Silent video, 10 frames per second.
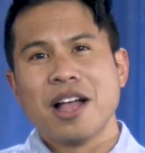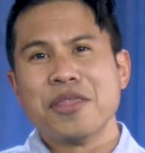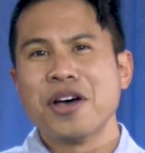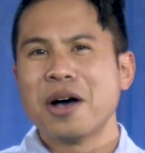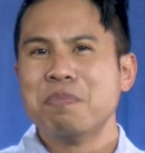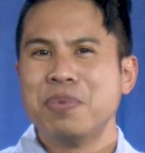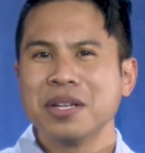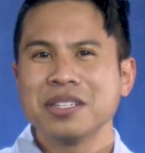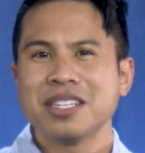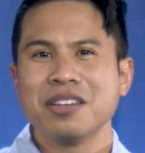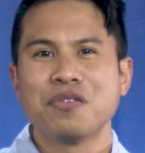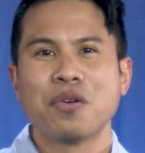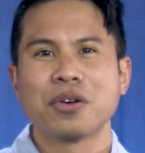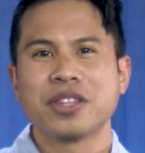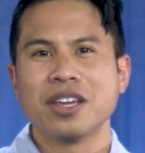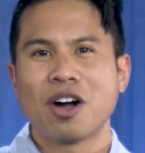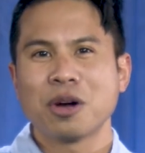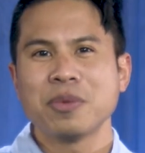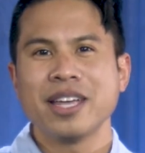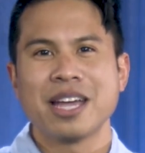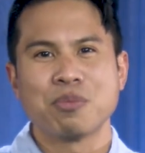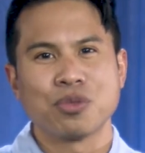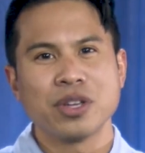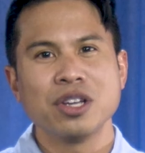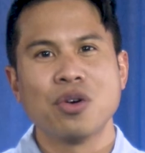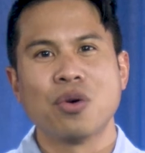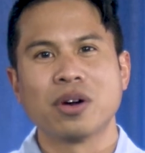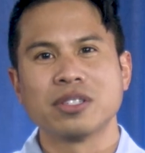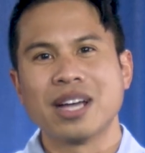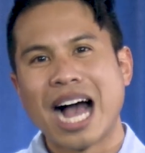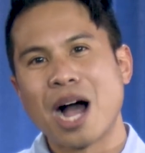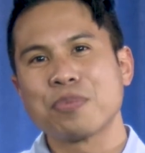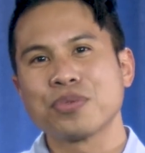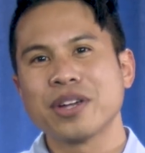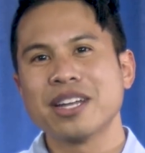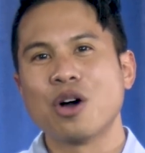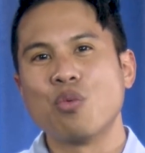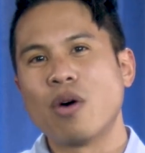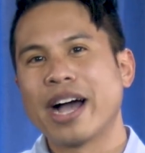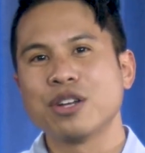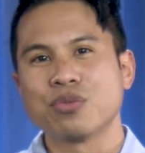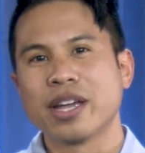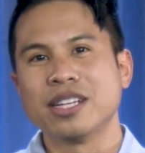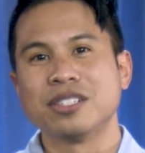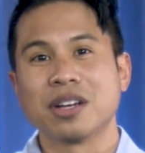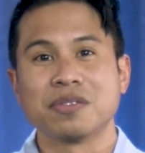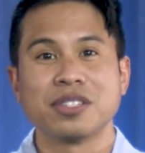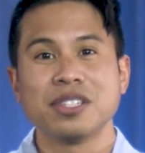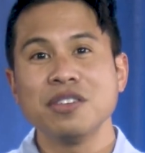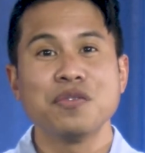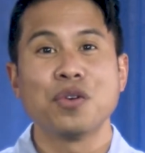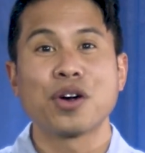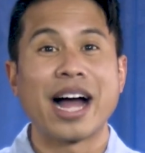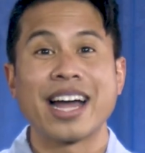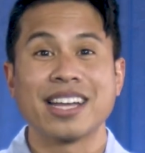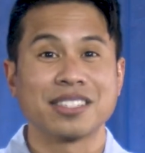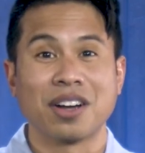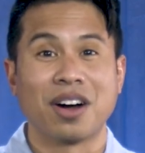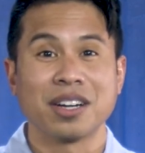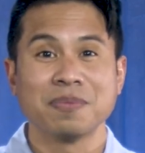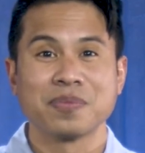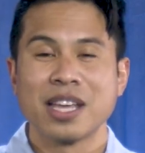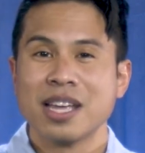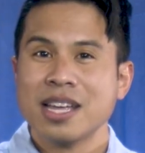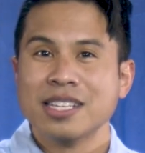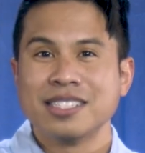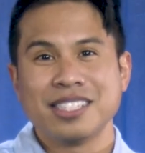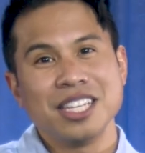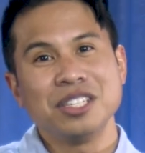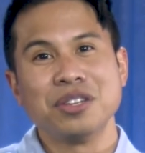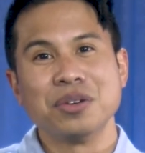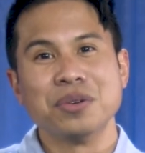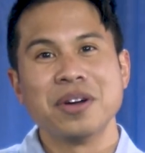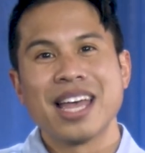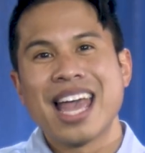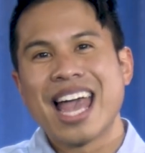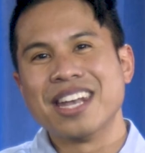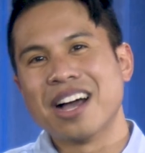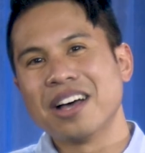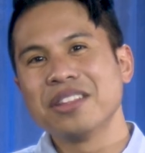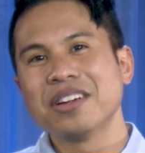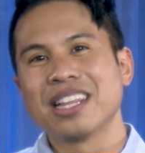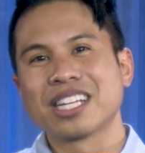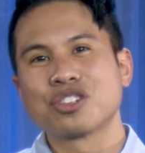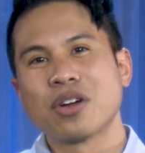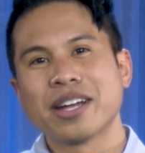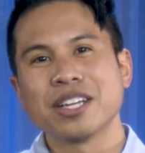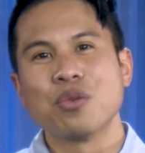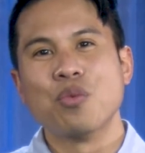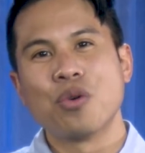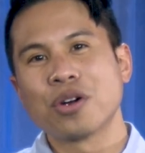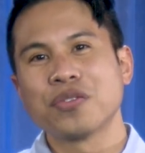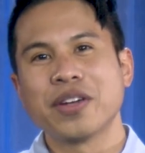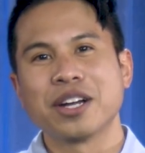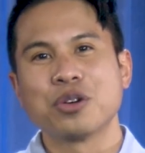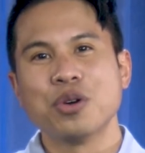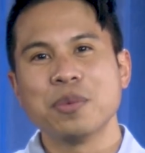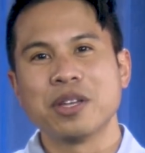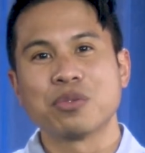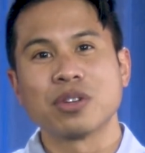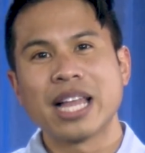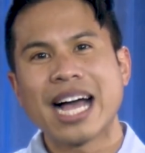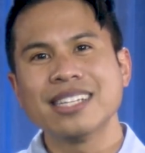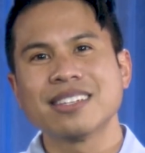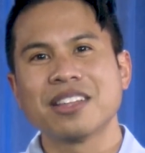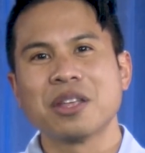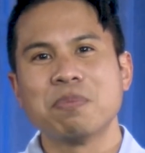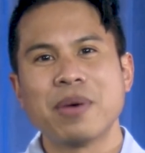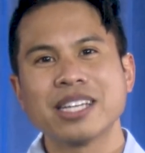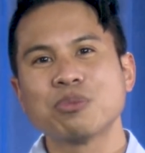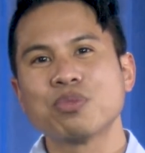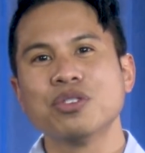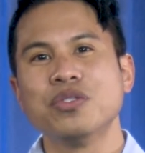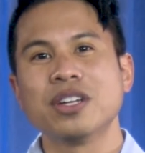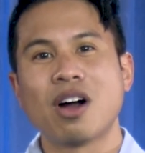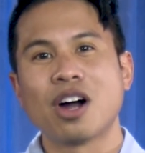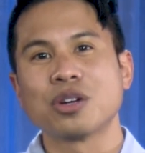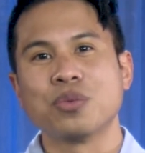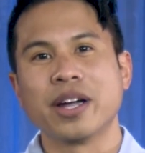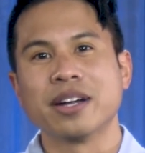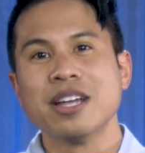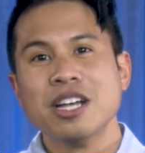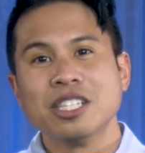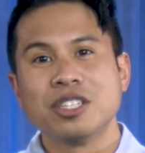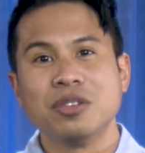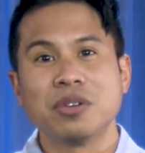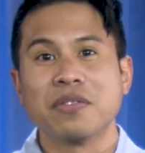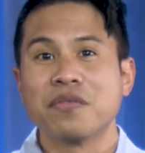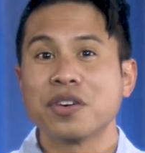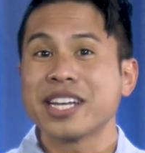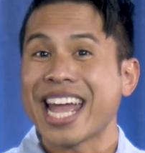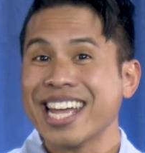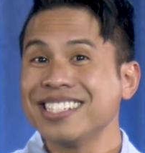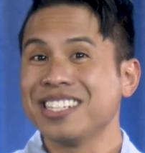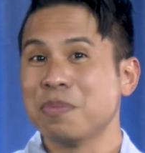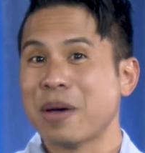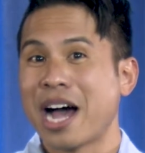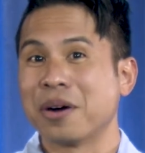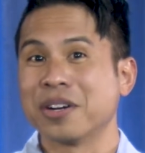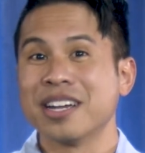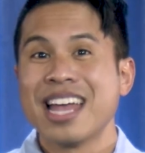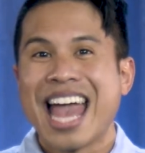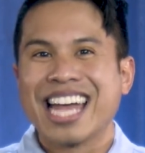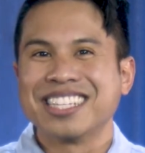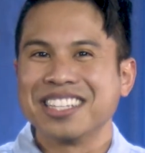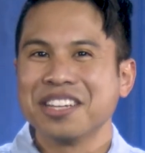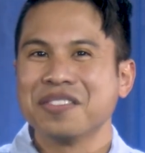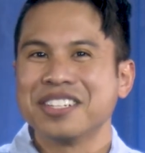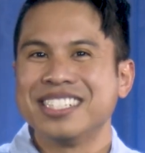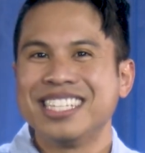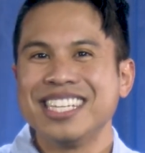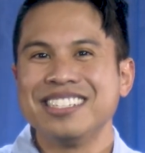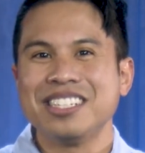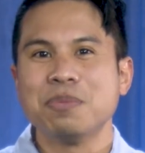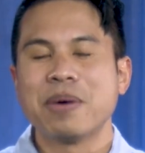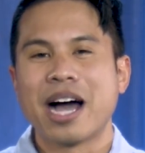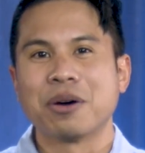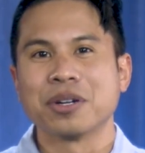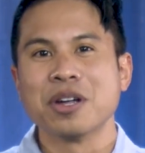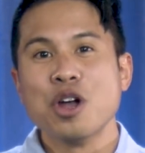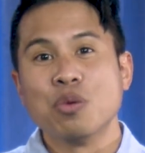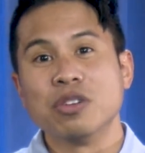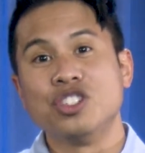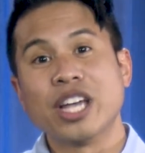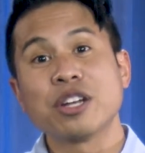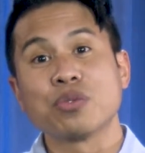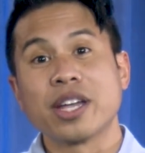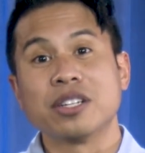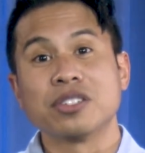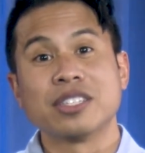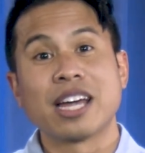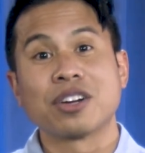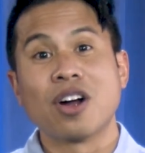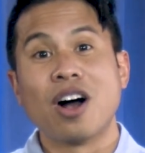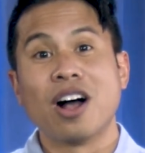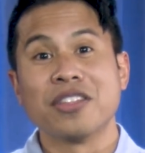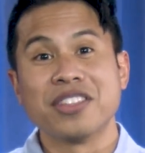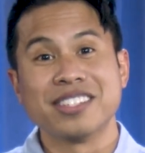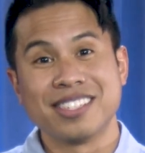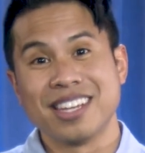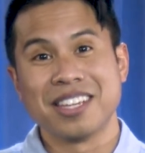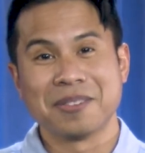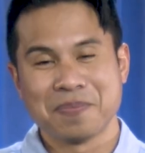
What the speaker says: The ability for the Army and Marine Corps to operate a wide range of C4ISR, C2, and other electronic warfare equipment relies on the best proven hardware to convert AC power and deliver DC power with generators that are on the scene.